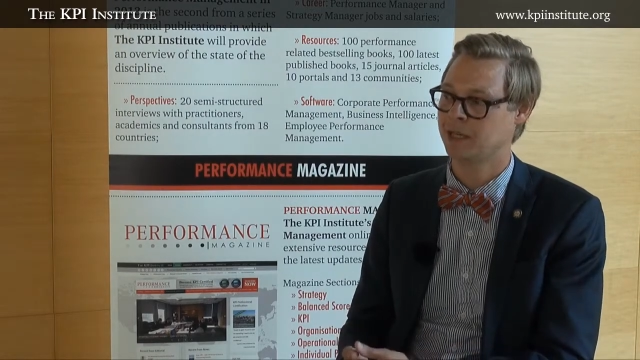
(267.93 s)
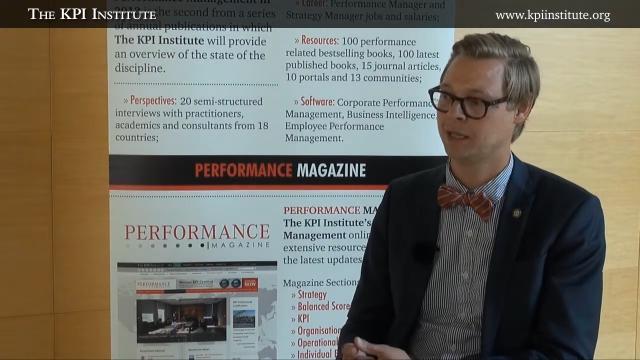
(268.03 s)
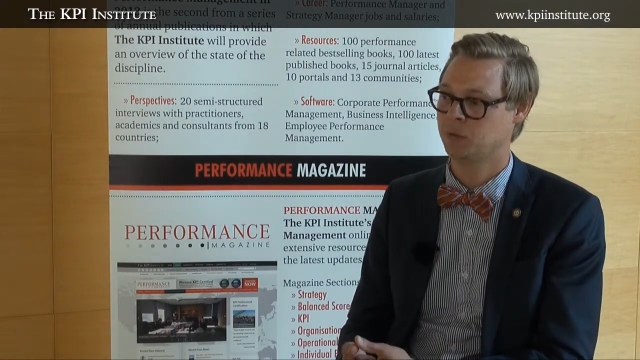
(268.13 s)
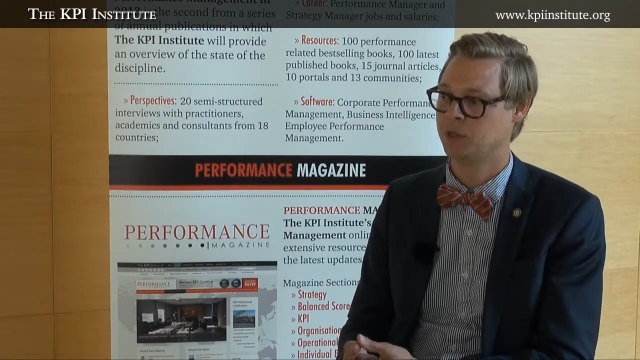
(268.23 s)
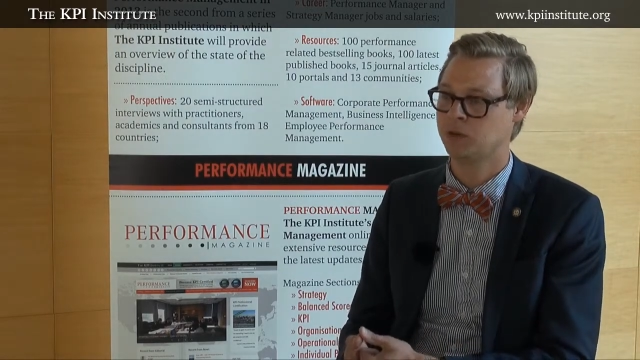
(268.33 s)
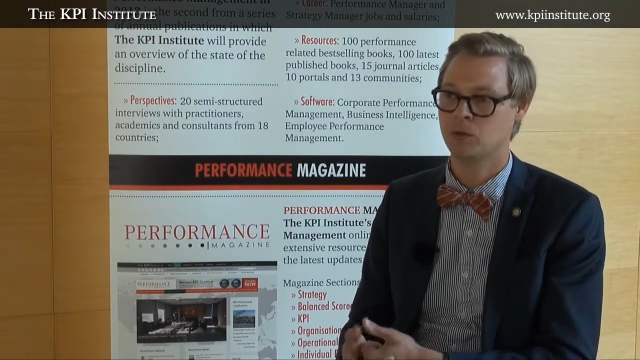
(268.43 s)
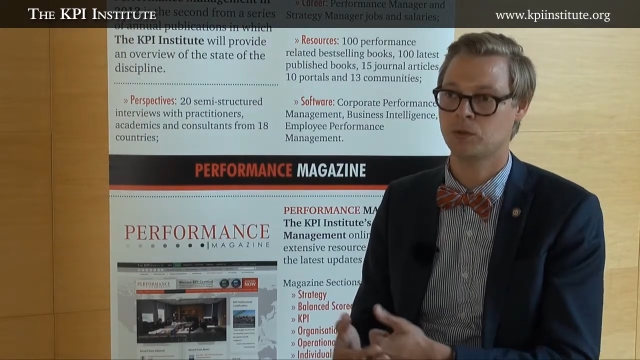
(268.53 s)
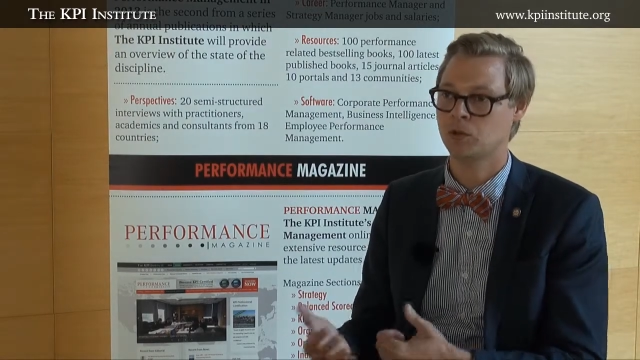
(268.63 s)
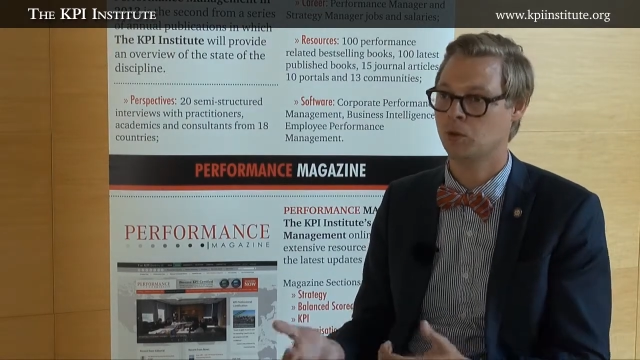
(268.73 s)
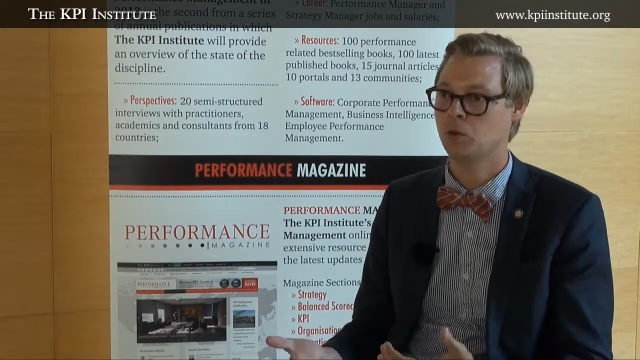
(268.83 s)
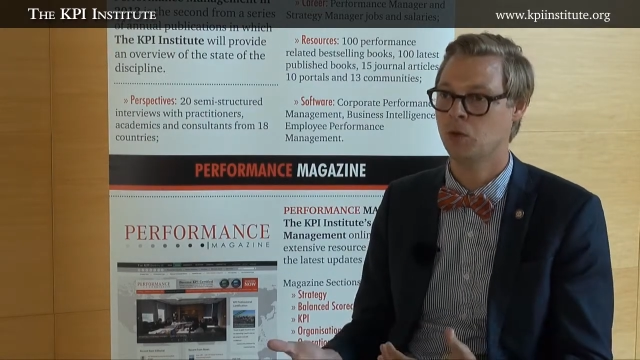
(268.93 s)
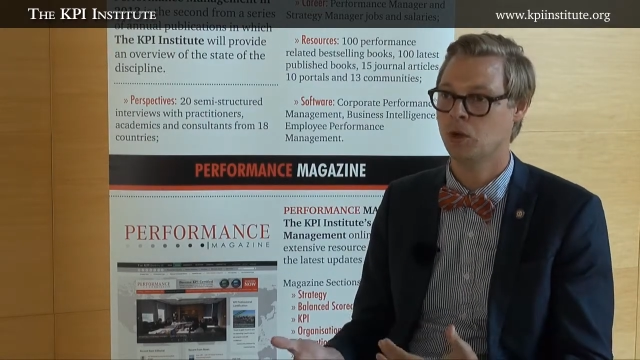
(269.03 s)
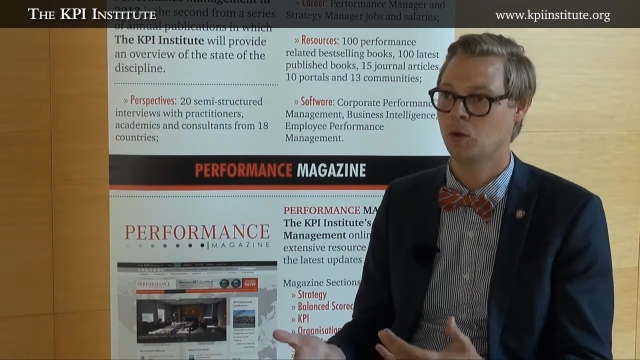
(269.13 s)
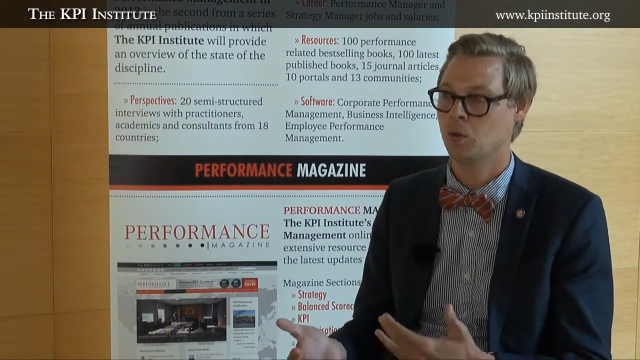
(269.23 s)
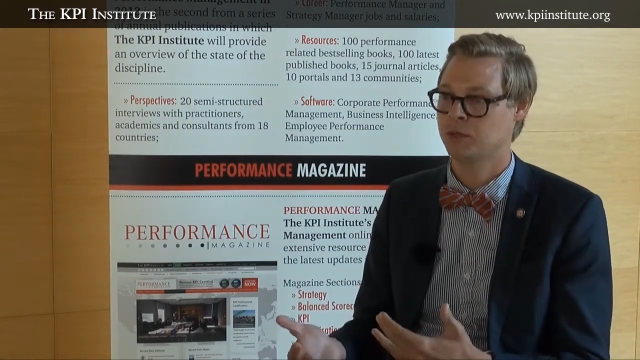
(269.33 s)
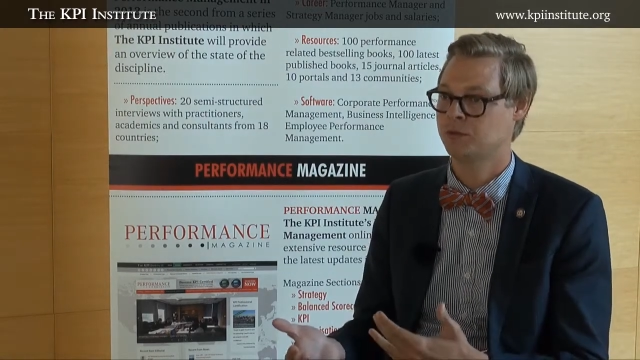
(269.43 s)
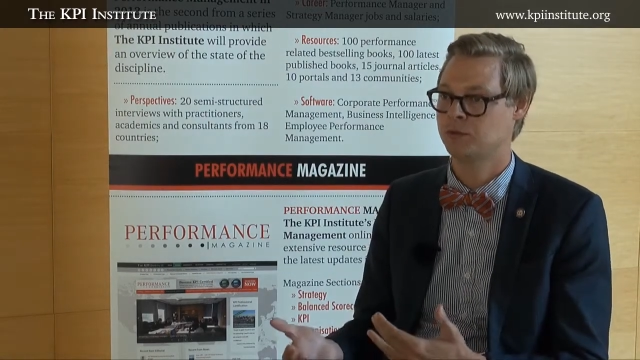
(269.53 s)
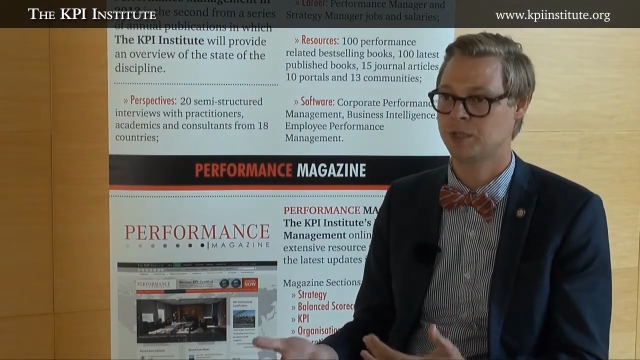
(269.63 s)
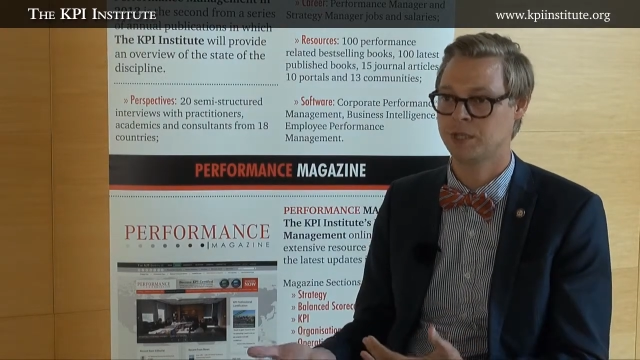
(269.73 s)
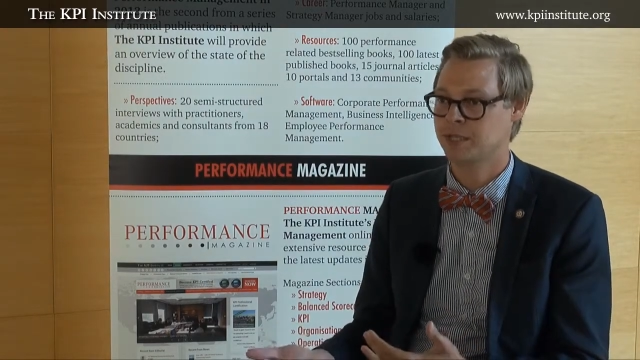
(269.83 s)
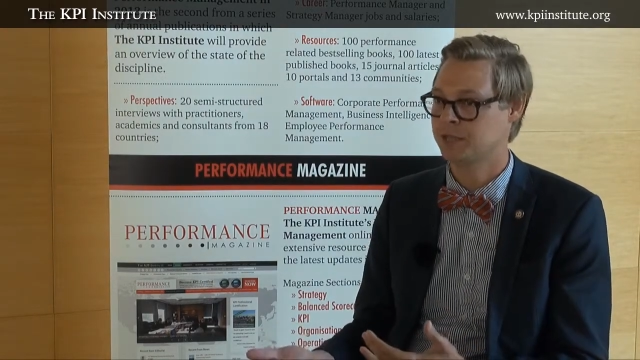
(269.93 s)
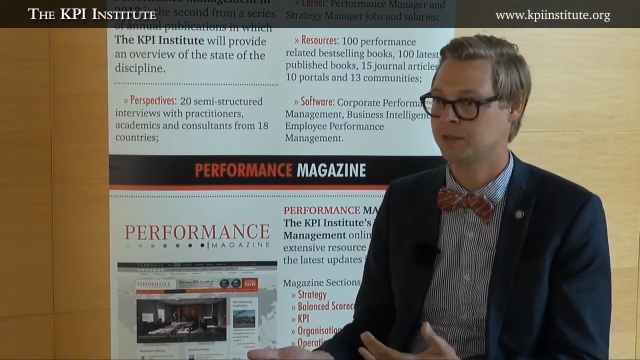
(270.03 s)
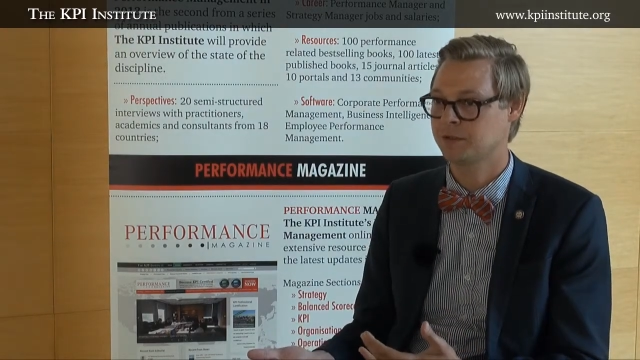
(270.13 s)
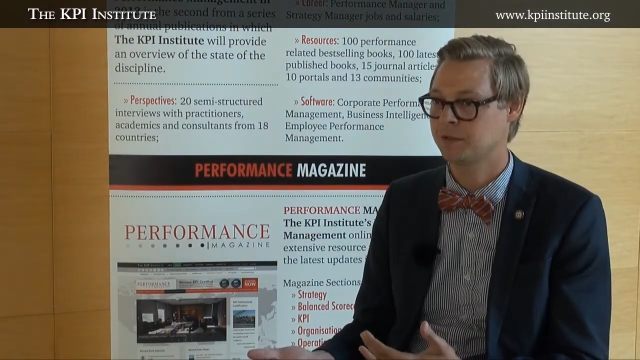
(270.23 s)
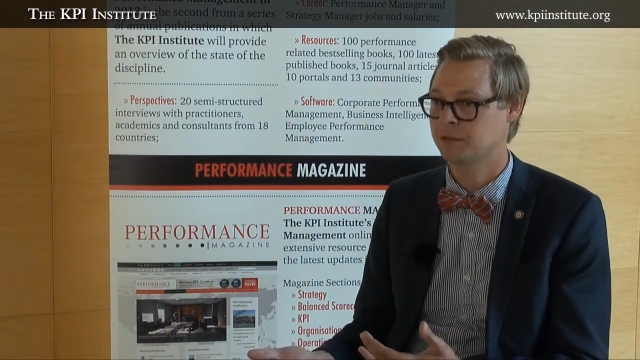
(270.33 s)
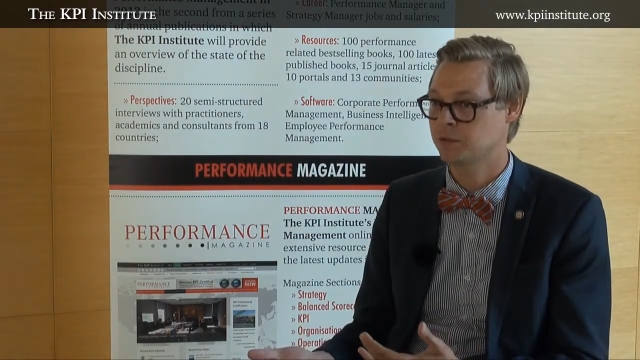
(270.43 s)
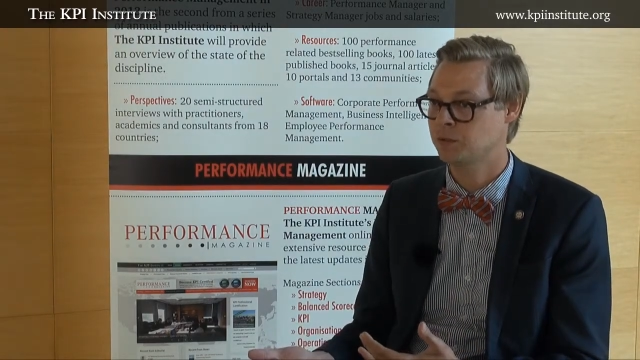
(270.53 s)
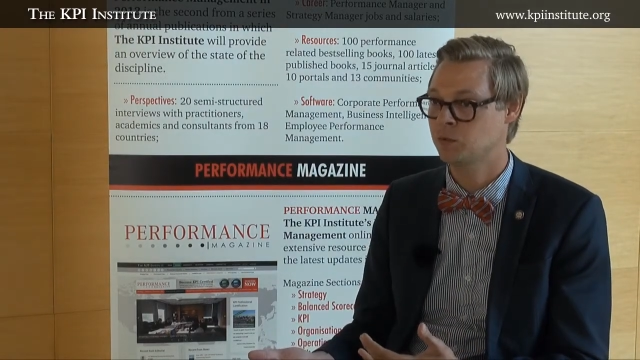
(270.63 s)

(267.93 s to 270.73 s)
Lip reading: that we don't know what to say yes to.